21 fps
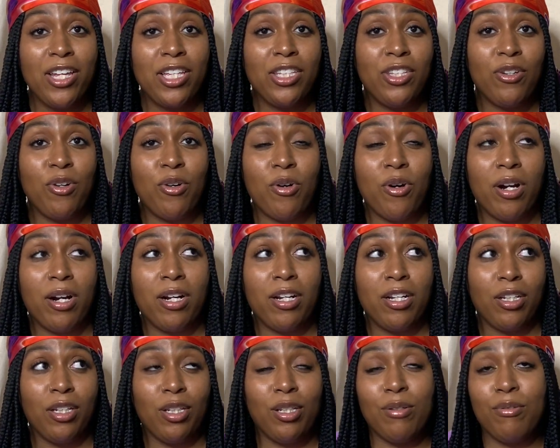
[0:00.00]
your
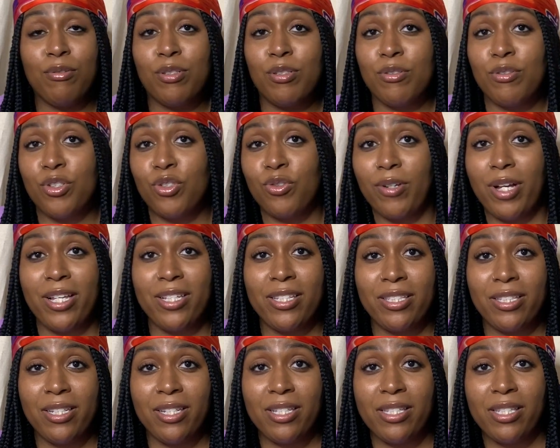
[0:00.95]
looser
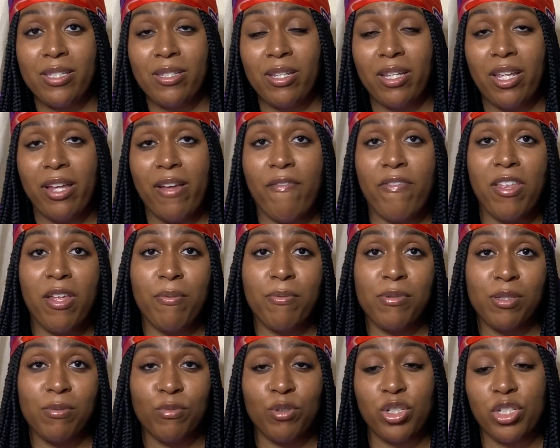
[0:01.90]
dresses to give them
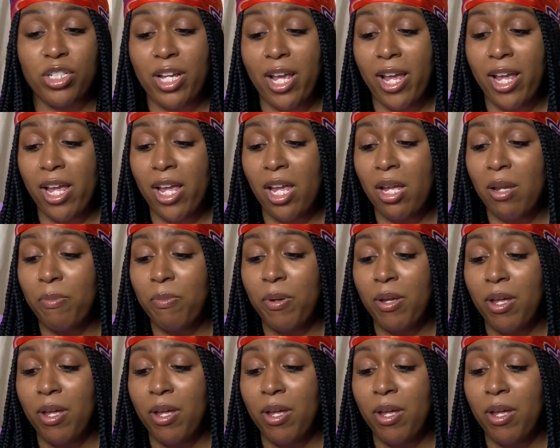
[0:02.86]
some shade.